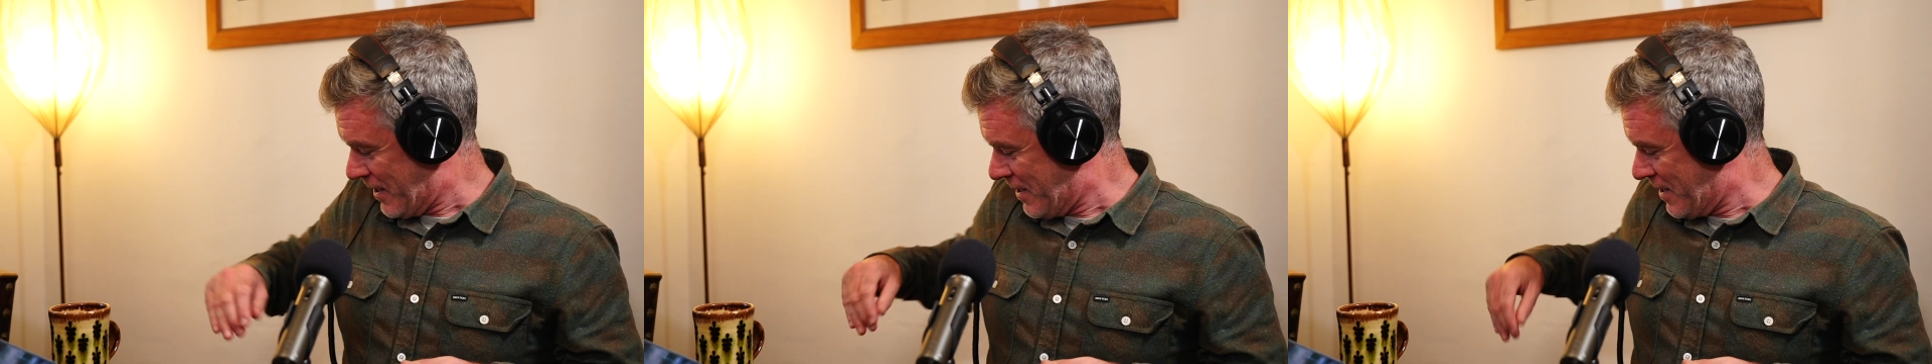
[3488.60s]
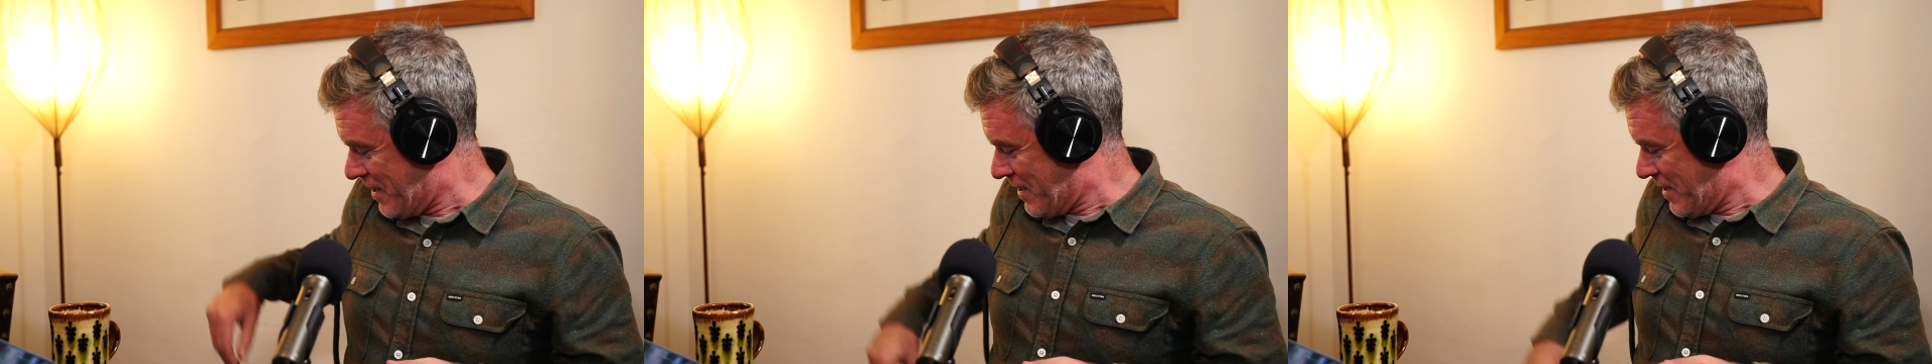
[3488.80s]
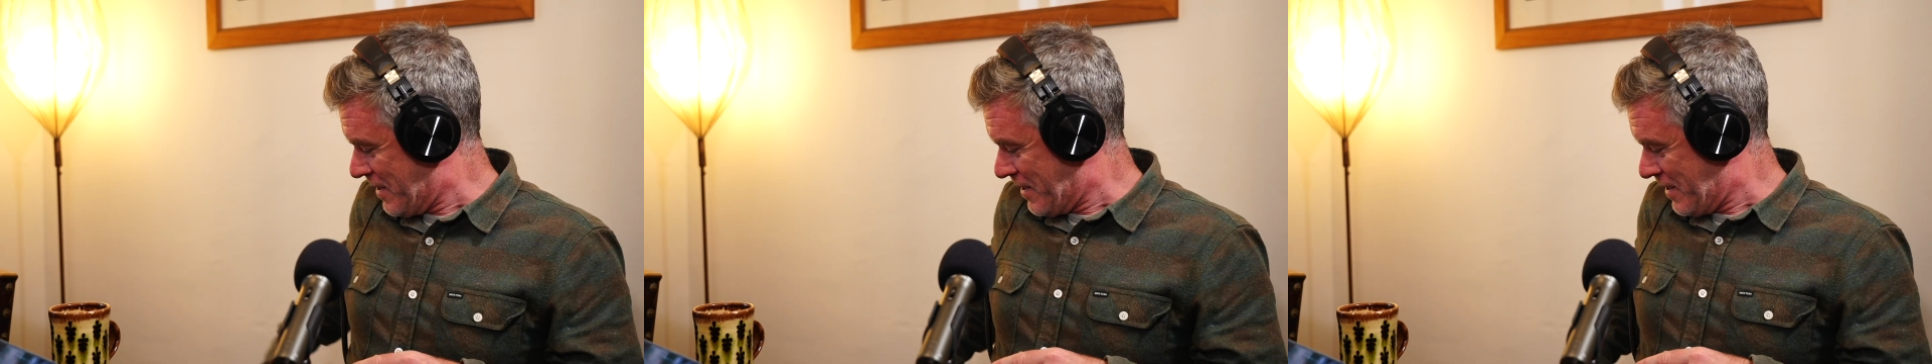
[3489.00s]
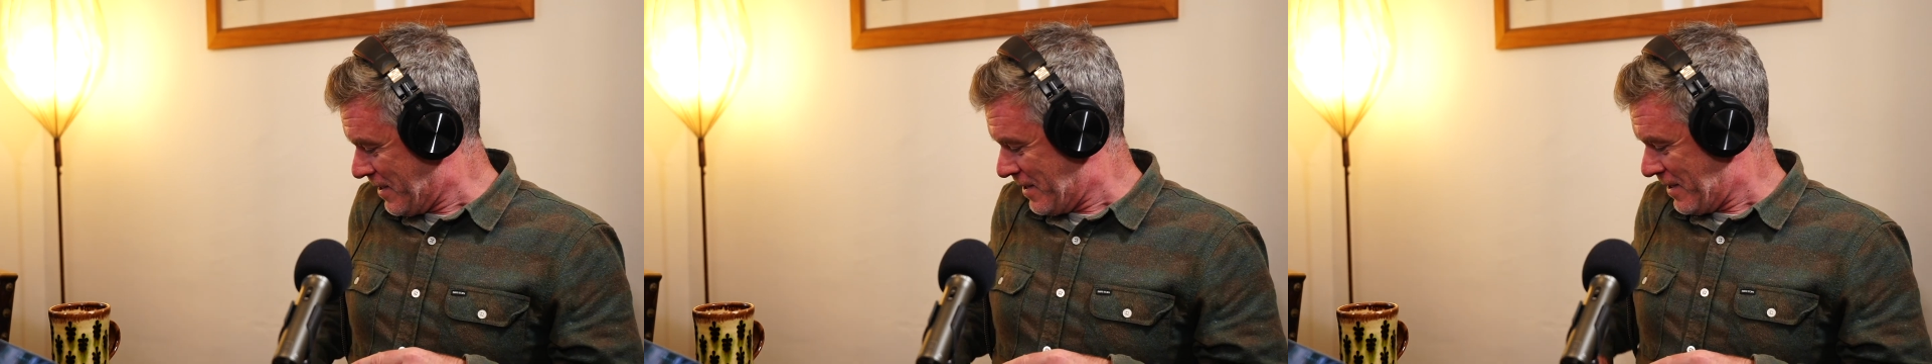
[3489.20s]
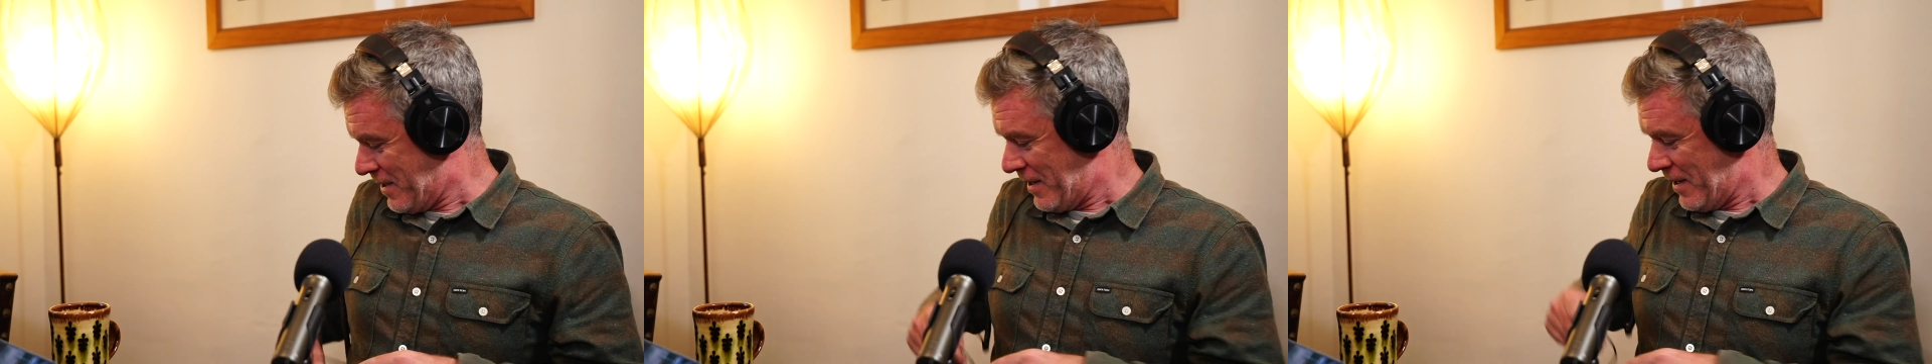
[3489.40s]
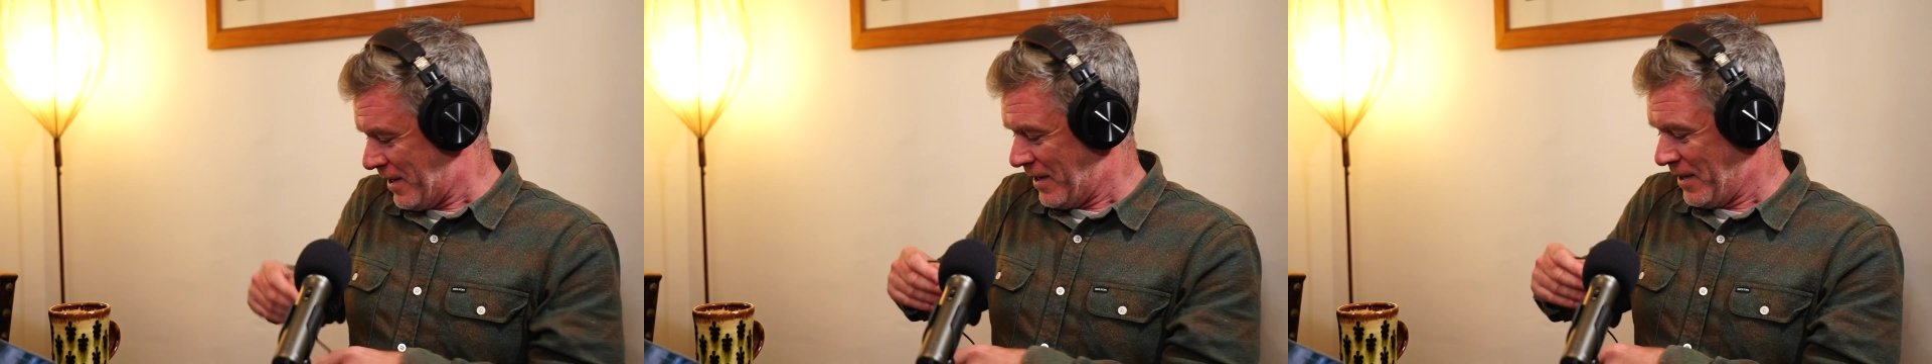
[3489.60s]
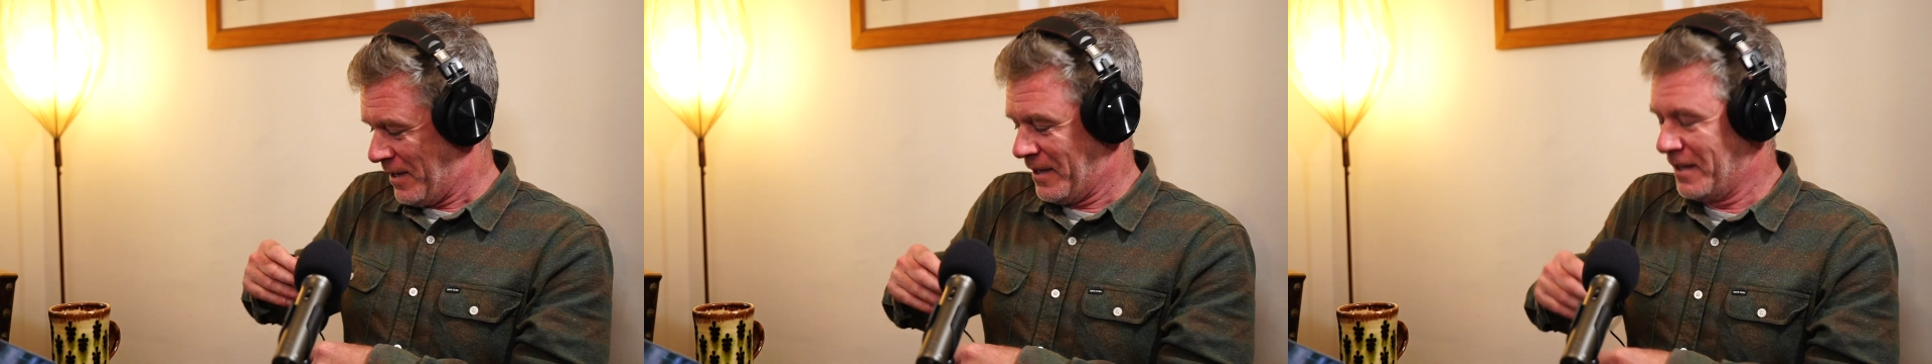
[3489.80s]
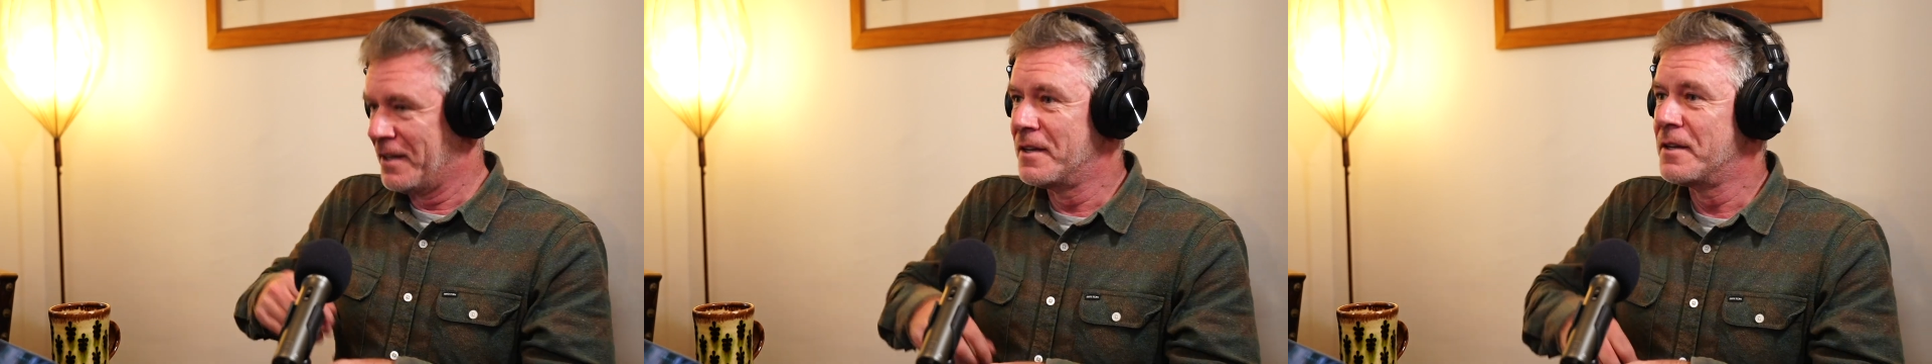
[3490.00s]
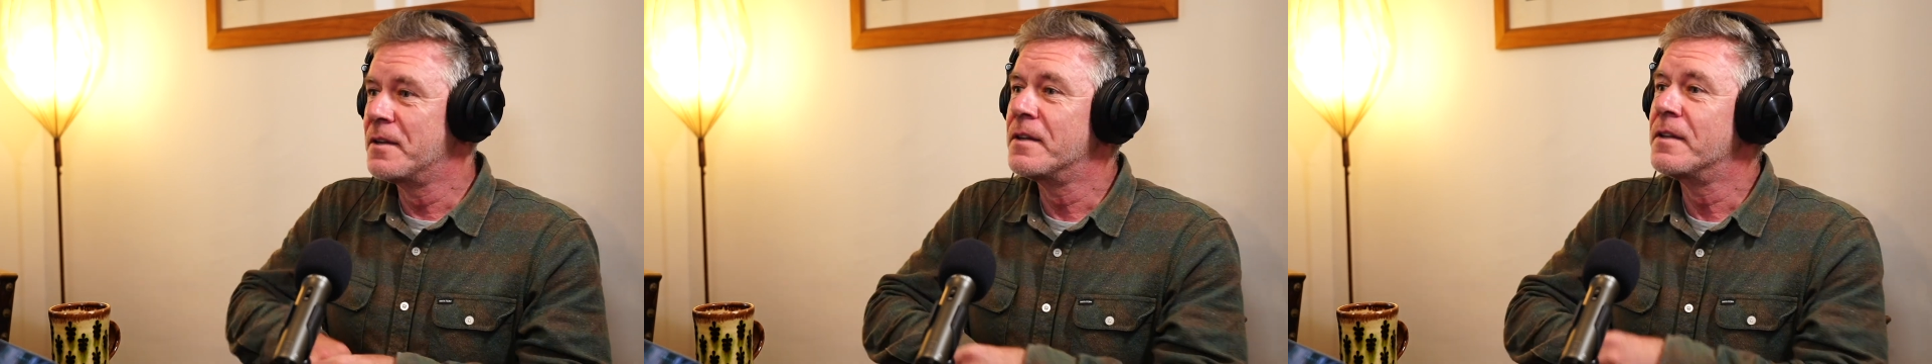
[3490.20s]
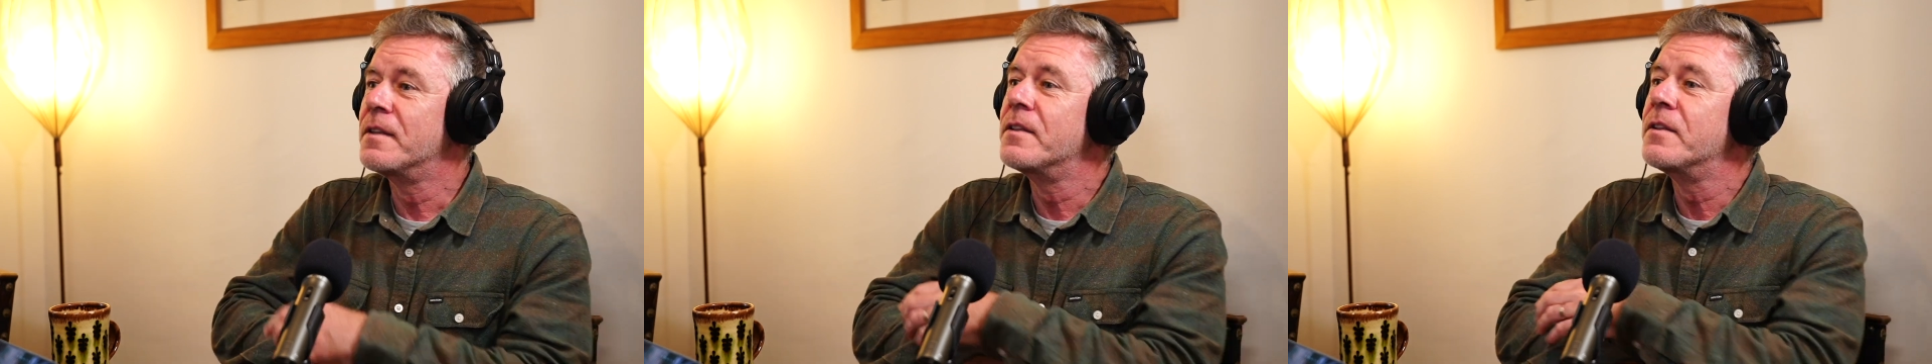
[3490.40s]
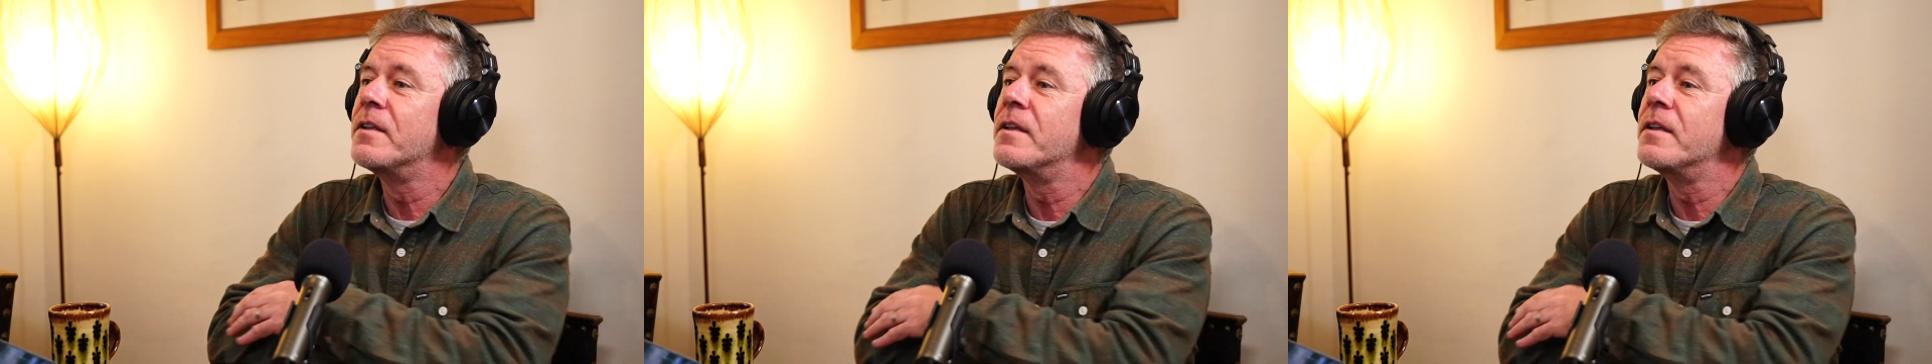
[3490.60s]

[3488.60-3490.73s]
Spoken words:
She's doing well. Yeah.